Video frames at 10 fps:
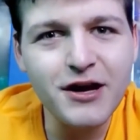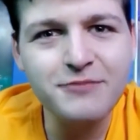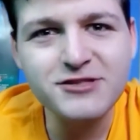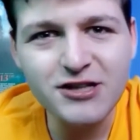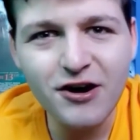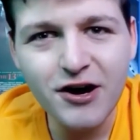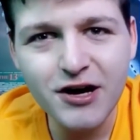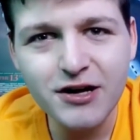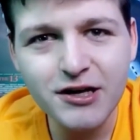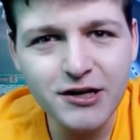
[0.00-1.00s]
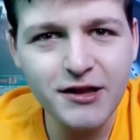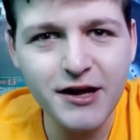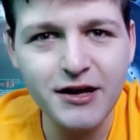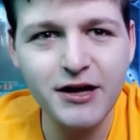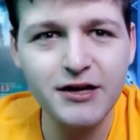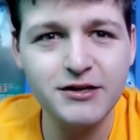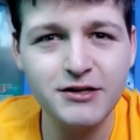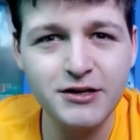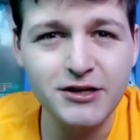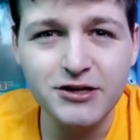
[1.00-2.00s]
I'm sorry that
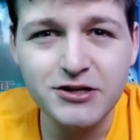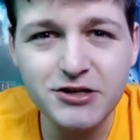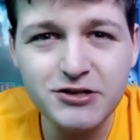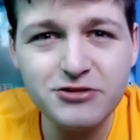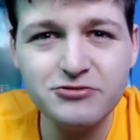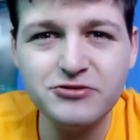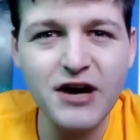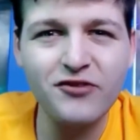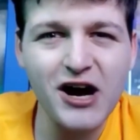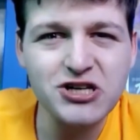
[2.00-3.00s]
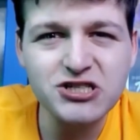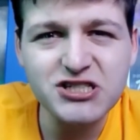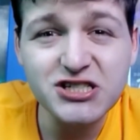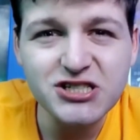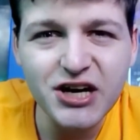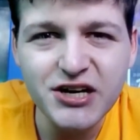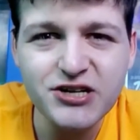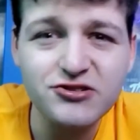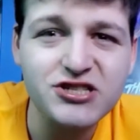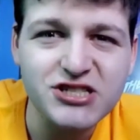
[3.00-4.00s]
you never actually study
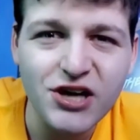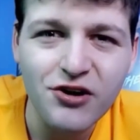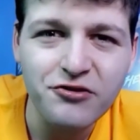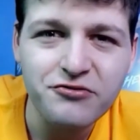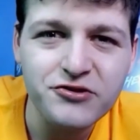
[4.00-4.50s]
yourself.